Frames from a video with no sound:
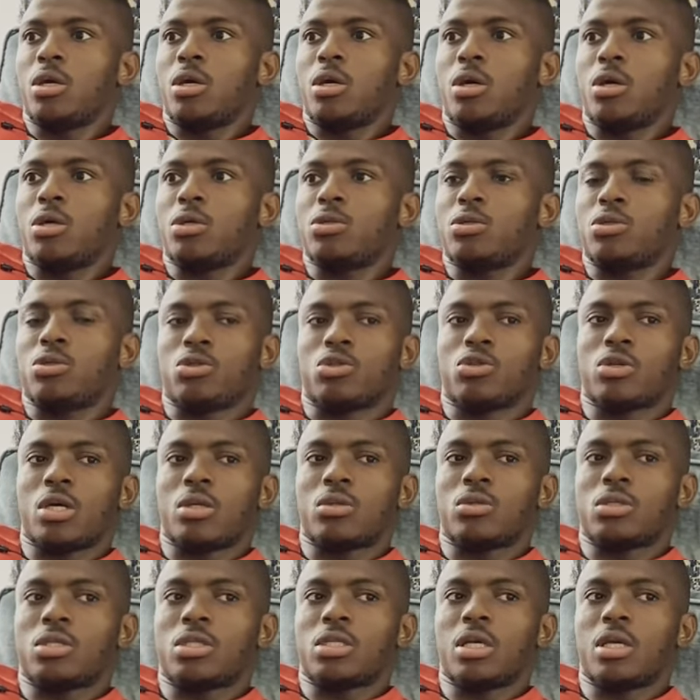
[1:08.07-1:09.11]
or to try
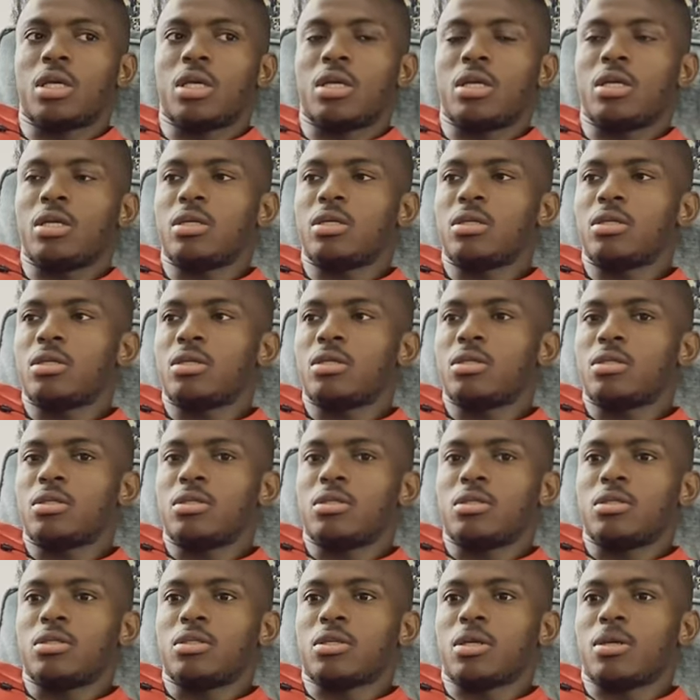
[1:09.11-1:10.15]
to say
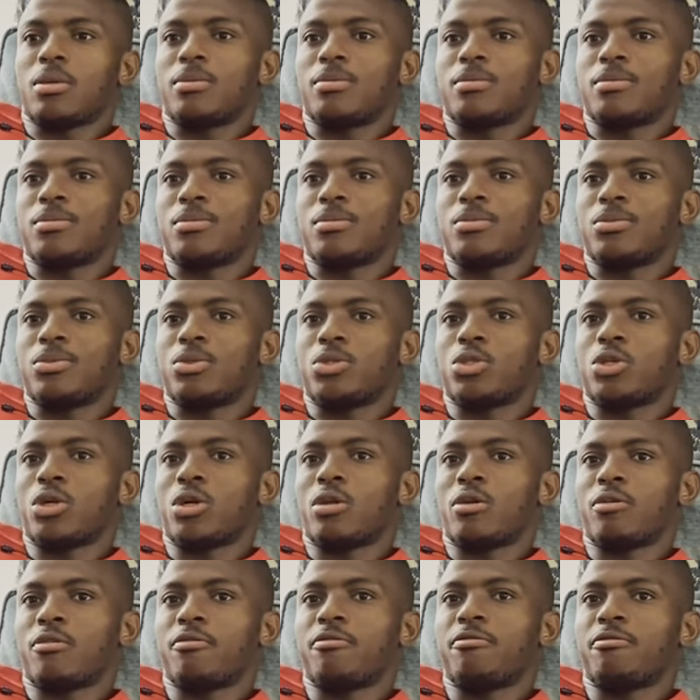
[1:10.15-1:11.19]
some sort
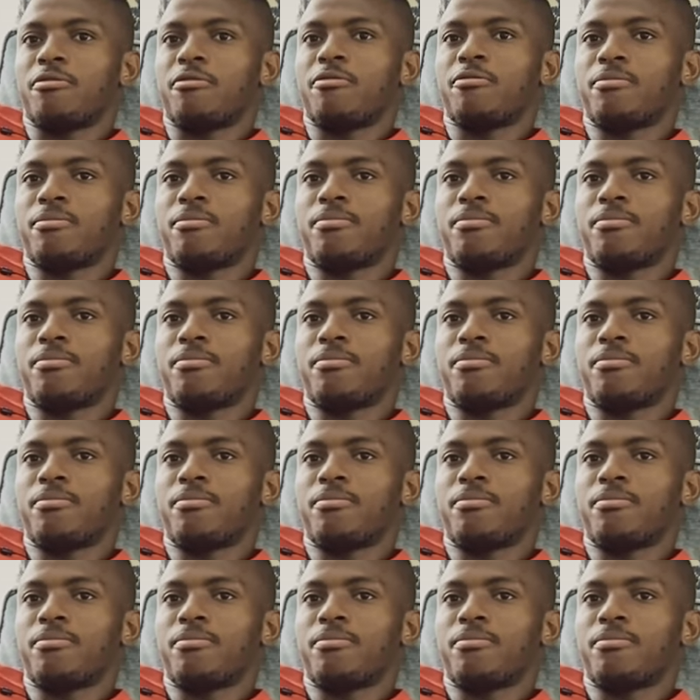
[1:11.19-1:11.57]
of,